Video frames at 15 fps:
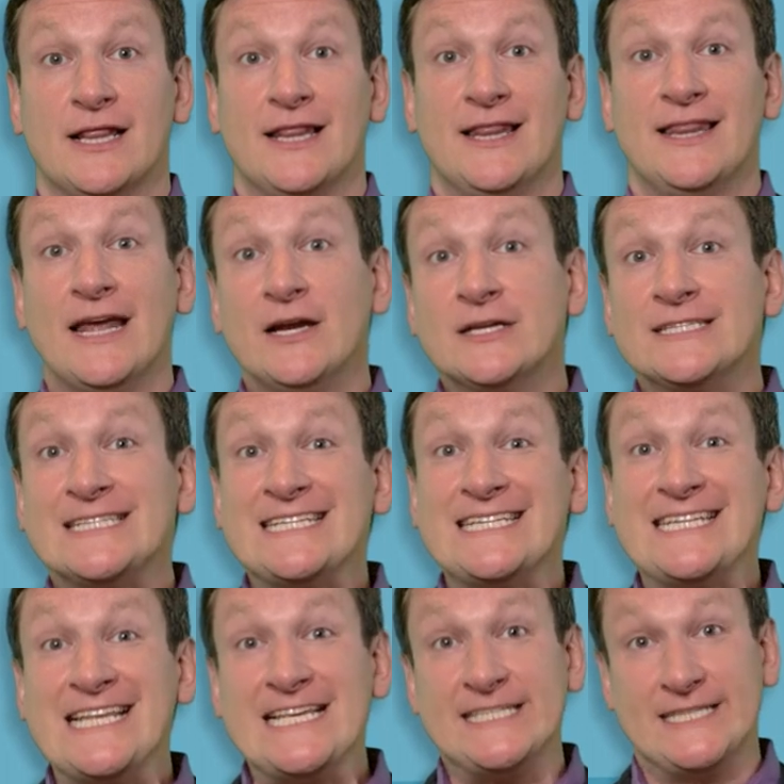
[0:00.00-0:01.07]
There's a
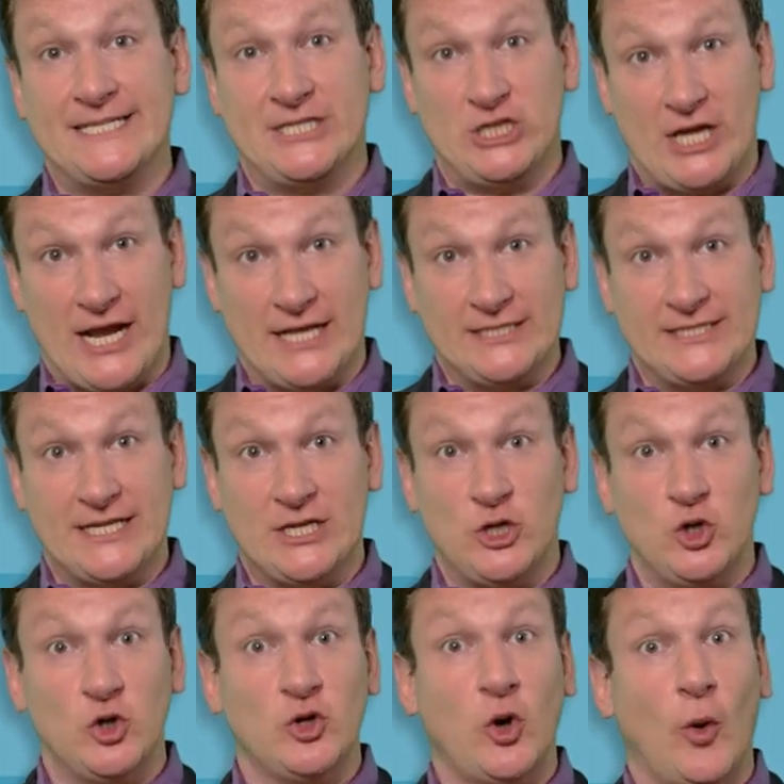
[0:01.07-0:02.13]
decent chance that
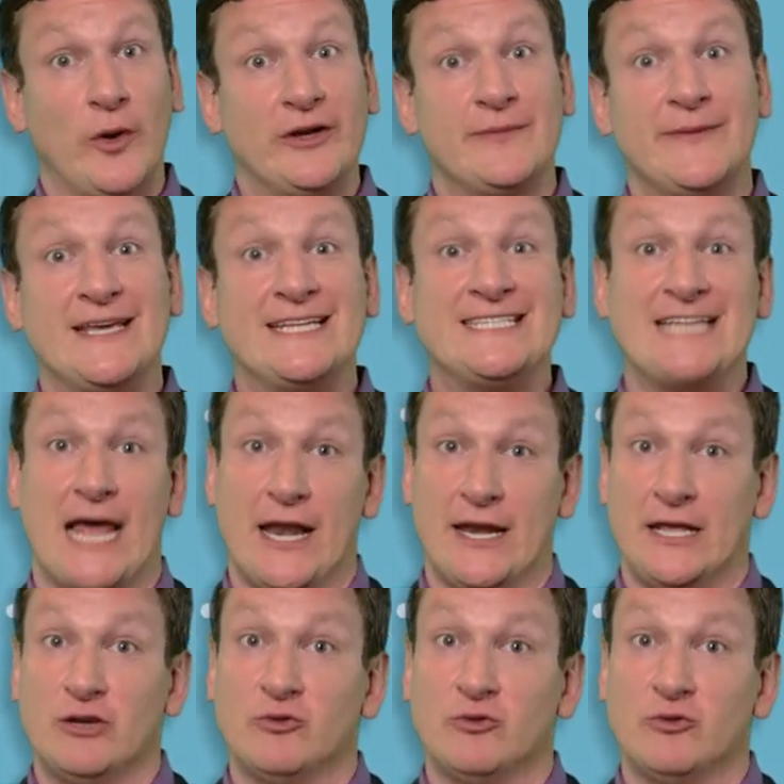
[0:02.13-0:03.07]
you're going to be attending